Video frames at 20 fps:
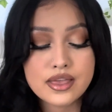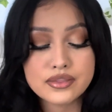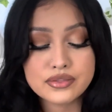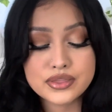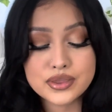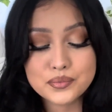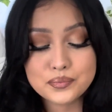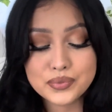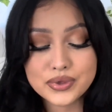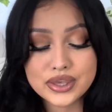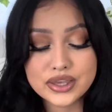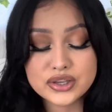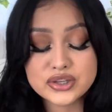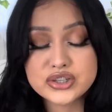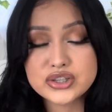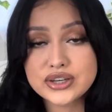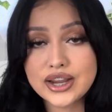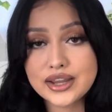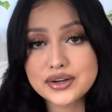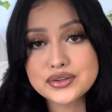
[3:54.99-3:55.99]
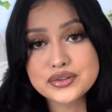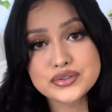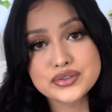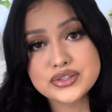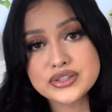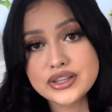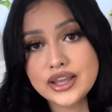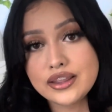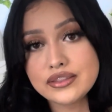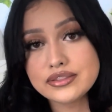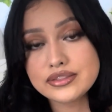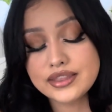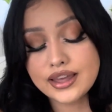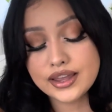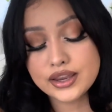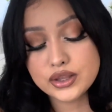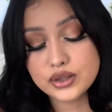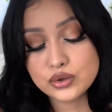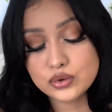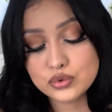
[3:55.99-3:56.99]
the peach natural scent
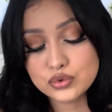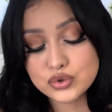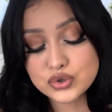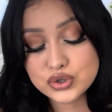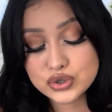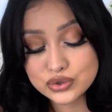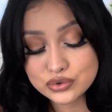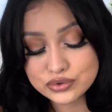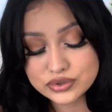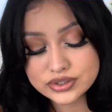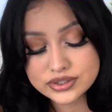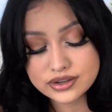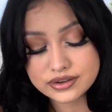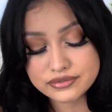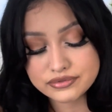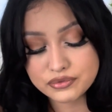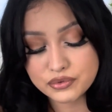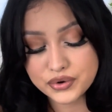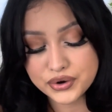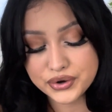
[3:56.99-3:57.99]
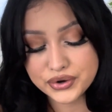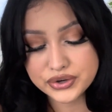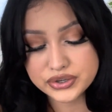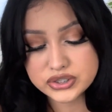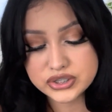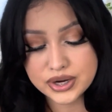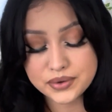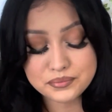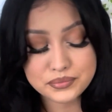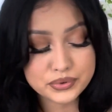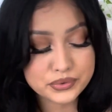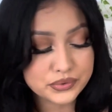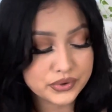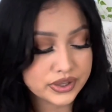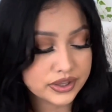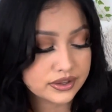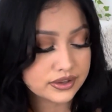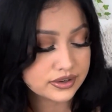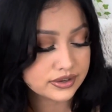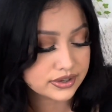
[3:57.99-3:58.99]
that you choose for your shampoo
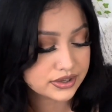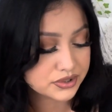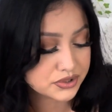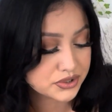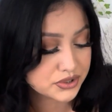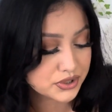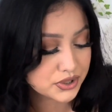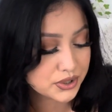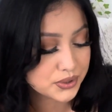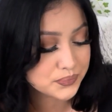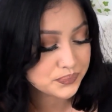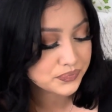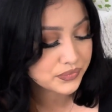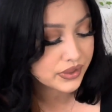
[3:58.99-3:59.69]
and conditioner.